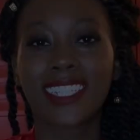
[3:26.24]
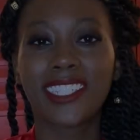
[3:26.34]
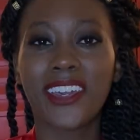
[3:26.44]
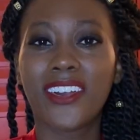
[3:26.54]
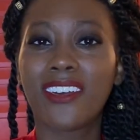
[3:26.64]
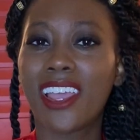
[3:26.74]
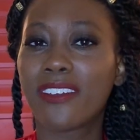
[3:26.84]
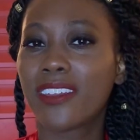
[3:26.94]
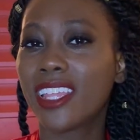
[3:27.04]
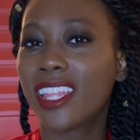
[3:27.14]
So I
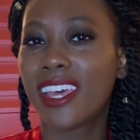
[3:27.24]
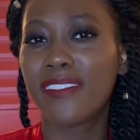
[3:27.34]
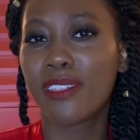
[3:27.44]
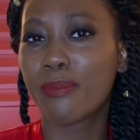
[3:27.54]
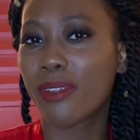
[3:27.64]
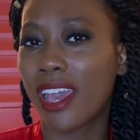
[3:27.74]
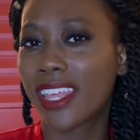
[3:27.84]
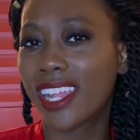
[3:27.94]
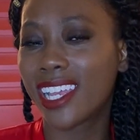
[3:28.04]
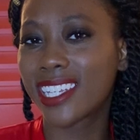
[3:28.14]
really love the
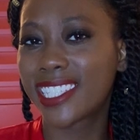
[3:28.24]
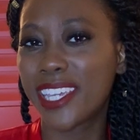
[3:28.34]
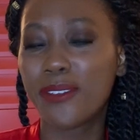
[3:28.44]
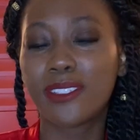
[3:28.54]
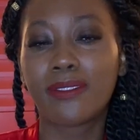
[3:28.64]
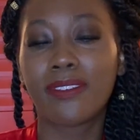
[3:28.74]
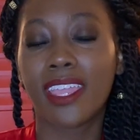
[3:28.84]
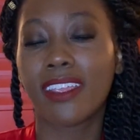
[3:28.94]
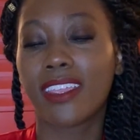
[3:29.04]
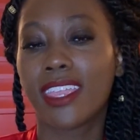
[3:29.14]
product. It was
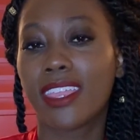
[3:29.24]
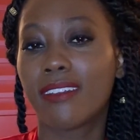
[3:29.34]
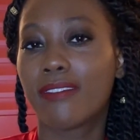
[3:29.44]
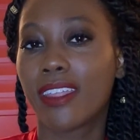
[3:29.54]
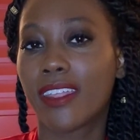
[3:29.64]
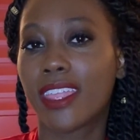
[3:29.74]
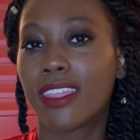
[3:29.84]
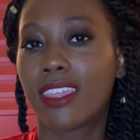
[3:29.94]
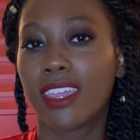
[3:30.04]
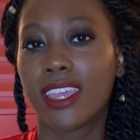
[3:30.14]
very,
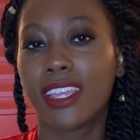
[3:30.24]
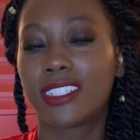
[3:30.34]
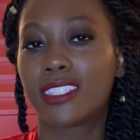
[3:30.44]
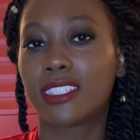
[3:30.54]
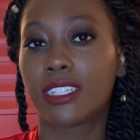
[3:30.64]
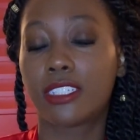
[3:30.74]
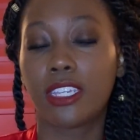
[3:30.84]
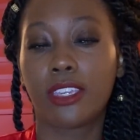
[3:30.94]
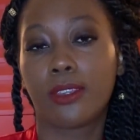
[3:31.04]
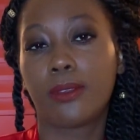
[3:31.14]
very good to
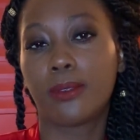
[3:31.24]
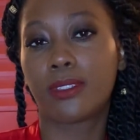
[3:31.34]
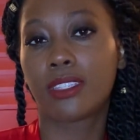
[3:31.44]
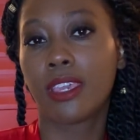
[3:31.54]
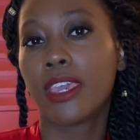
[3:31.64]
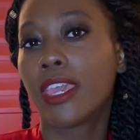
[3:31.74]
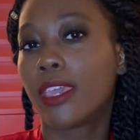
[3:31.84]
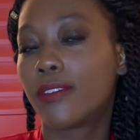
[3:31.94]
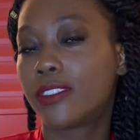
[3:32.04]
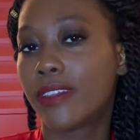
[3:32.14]
use.
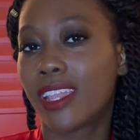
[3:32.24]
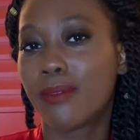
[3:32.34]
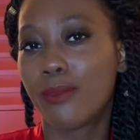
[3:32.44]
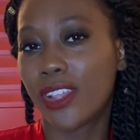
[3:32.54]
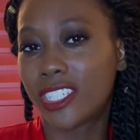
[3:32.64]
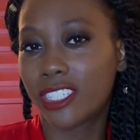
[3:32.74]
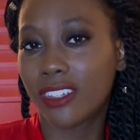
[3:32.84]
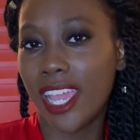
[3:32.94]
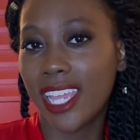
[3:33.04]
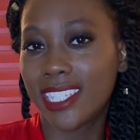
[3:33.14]
It was very
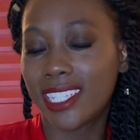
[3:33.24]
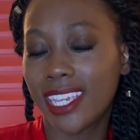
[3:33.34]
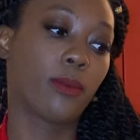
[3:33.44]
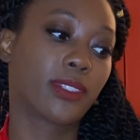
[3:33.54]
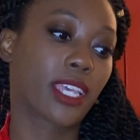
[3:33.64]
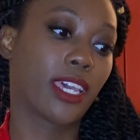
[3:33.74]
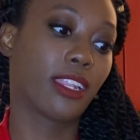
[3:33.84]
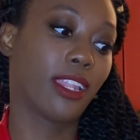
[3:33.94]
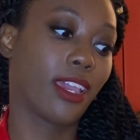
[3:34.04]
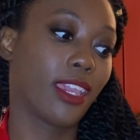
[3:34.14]
moisturizing. I was
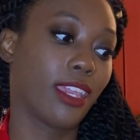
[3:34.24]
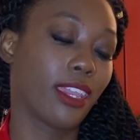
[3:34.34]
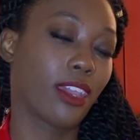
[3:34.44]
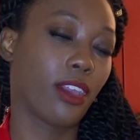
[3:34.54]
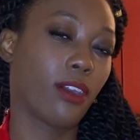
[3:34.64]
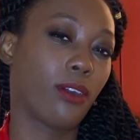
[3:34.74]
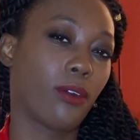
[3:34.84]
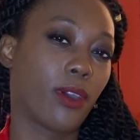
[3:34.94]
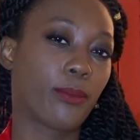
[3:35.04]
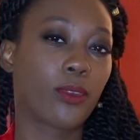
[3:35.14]
kind of like,
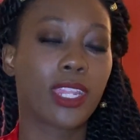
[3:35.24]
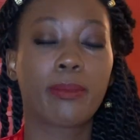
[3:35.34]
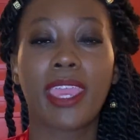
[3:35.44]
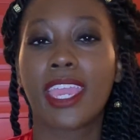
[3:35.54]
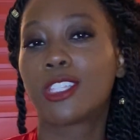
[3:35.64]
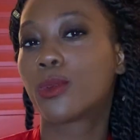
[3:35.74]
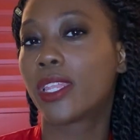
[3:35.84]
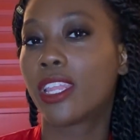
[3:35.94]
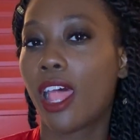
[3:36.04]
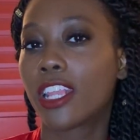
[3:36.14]
oh, I'm really paying
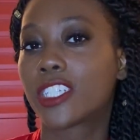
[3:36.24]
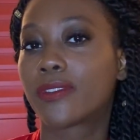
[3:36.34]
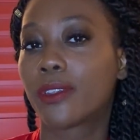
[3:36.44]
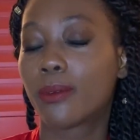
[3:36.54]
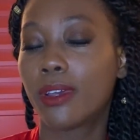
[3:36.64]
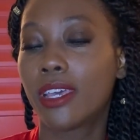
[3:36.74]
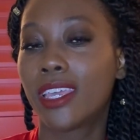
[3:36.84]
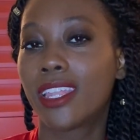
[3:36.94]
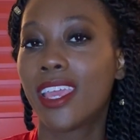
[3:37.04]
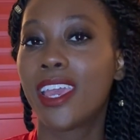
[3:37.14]
$20 for
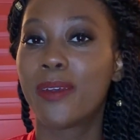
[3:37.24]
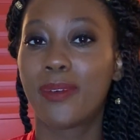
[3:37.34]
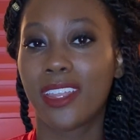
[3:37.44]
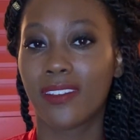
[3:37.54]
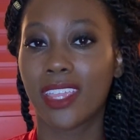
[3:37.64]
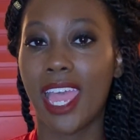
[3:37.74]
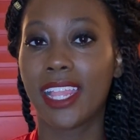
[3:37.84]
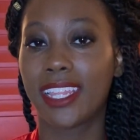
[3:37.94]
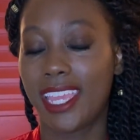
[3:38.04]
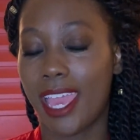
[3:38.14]
one, but in
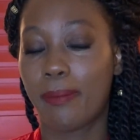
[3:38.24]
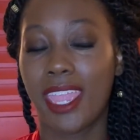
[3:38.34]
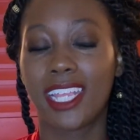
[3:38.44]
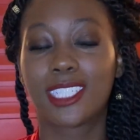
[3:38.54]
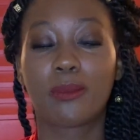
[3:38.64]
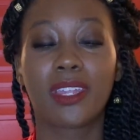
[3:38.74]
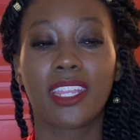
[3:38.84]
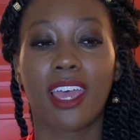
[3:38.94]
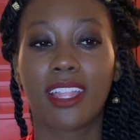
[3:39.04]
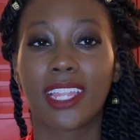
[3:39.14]
reality, I paid
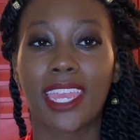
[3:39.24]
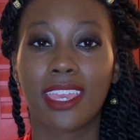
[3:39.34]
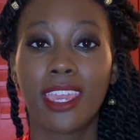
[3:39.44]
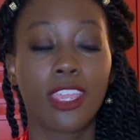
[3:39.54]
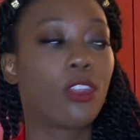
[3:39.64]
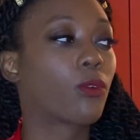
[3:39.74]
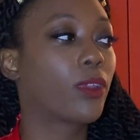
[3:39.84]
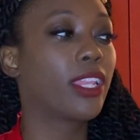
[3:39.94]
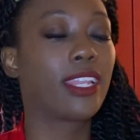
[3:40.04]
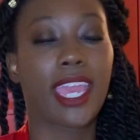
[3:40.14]
$20, like,
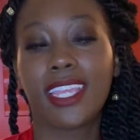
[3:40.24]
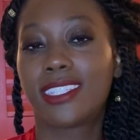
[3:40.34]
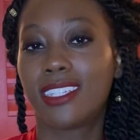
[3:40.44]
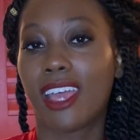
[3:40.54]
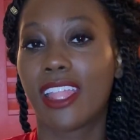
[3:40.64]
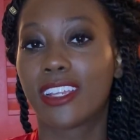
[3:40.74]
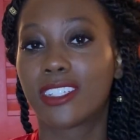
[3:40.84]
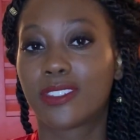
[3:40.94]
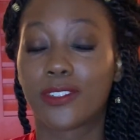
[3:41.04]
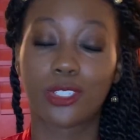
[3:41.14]
really $19
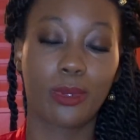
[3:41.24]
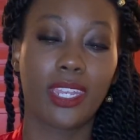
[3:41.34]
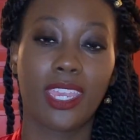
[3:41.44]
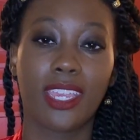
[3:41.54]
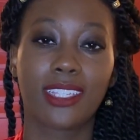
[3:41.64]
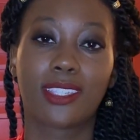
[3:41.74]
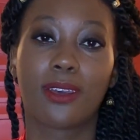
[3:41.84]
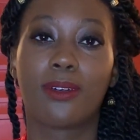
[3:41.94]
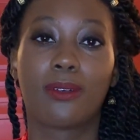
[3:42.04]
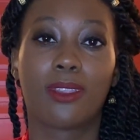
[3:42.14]
for 20.
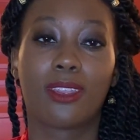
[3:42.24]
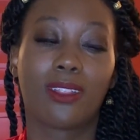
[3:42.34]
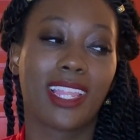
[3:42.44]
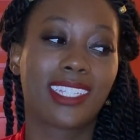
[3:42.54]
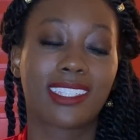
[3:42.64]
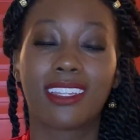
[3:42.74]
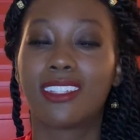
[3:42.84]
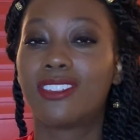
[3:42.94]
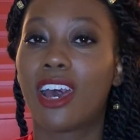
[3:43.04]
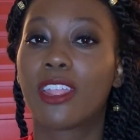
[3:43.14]
So, less
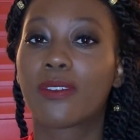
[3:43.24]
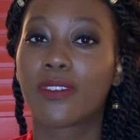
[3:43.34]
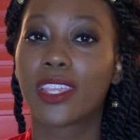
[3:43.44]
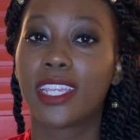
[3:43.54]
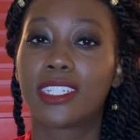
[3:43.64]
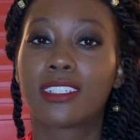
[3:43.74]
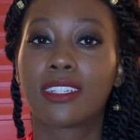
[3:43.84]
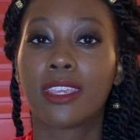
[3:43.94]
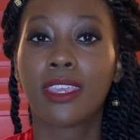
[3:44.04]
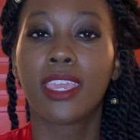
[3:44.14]
than $1 for each
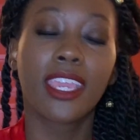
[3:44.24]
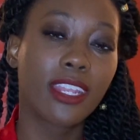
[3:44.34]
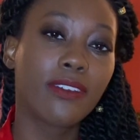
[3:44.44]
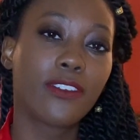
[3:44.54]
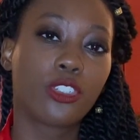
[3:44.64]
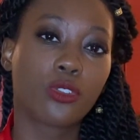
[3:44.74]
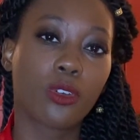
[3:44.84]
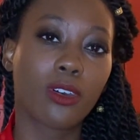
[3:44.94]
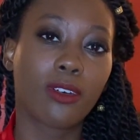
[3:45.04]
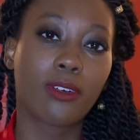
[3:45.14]

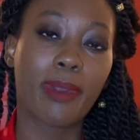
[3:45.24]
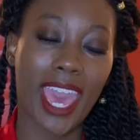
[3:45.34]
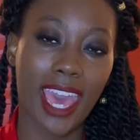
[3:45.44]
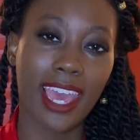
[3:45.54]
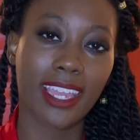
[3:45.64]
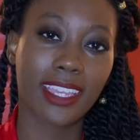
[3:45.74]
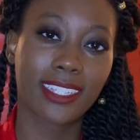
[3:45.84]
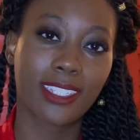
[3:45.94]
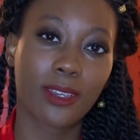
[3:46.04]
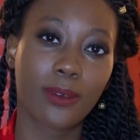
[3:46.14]
individual pack.
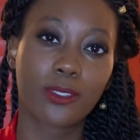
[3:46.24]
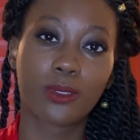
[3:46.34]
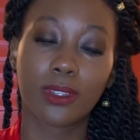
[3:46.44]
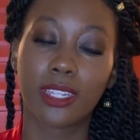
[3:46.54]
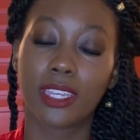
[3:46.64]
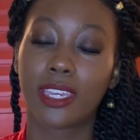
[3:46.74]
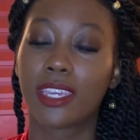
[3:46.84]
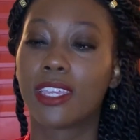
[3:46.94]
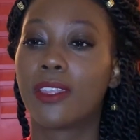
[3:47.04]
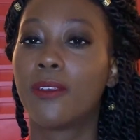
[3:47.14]
So it was really
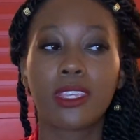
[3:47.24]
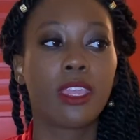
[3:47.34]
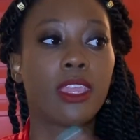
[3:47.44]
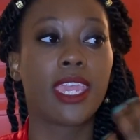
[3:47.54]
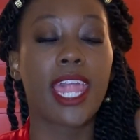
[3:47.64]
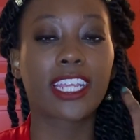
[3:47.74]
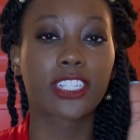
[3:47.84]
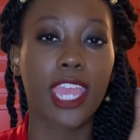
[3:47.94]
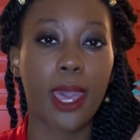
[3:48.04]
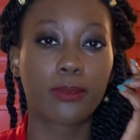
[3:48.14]
good. It
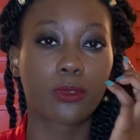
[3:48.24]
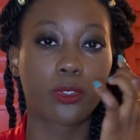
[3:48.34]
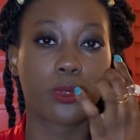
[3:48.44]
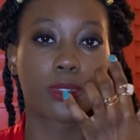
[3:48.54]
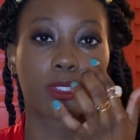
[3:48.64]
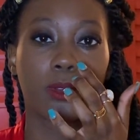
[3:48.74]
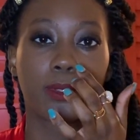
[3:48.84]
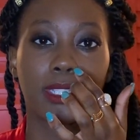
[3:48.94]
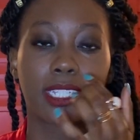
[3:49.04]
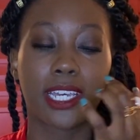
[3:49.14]
actually helped reduce
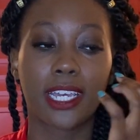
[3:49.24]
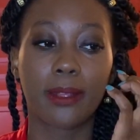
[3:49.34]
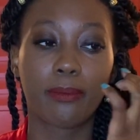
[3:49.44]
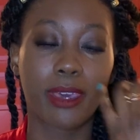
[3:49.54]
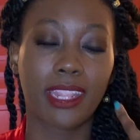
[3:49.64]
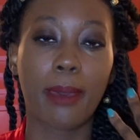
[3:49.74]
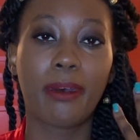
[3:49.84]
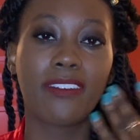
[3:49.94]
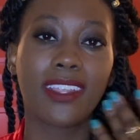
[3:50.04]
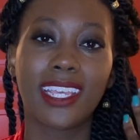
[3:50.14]
those that
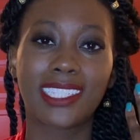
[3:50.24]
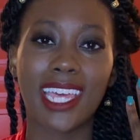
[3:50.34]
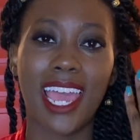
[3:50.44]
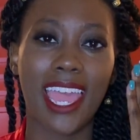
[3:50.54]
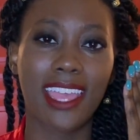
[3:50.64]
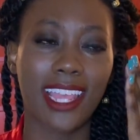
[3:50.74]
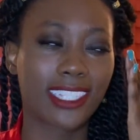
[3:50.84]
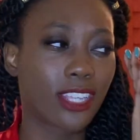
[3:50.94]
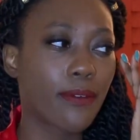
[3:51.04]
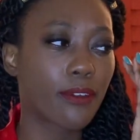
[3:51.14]
puffiness that I
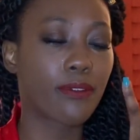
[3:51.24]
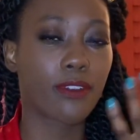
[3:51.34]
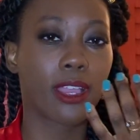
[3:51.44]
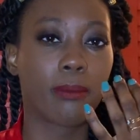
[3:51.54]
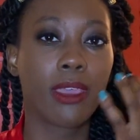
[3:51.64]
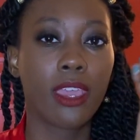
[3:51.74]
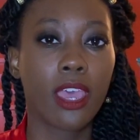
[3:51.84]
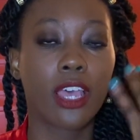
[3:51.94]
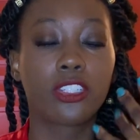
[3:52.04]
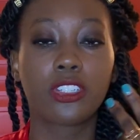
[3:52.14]
suffer from
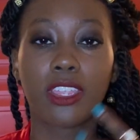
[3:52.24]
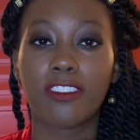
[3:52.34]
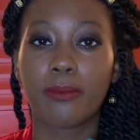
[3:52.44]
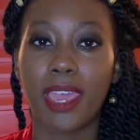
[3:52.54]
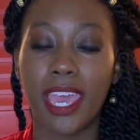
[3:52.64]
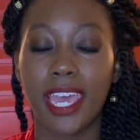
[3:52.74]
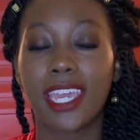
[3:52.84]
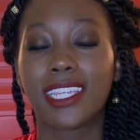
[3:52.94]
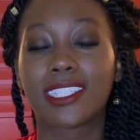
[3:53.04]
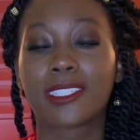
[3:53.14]
underneath my
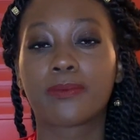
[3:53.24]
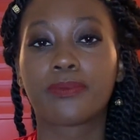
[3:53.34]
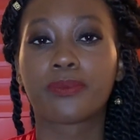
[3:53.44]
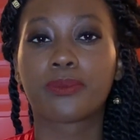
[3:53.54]
eyes.